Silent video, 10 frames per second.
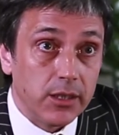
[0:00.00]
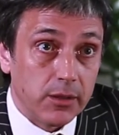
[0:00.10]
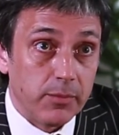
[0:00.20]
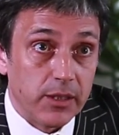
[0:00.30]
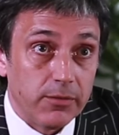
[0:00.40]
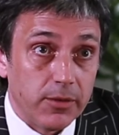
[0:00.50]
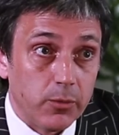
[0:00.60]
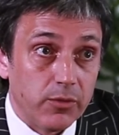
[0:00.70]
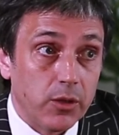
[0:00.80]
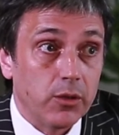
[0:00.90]
can benefit.
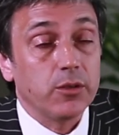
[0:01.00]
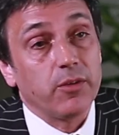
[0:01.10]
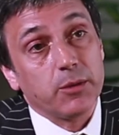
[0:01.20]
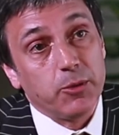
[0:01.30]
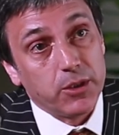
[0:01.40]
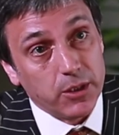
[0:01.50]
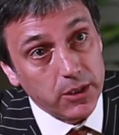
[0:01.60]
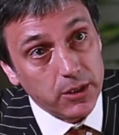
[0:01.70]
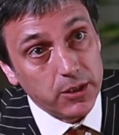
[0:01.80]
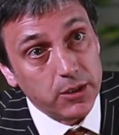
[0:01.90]
We've got lots of
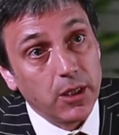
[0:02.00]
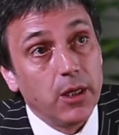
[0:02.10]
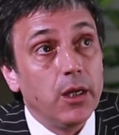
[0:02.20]
expertise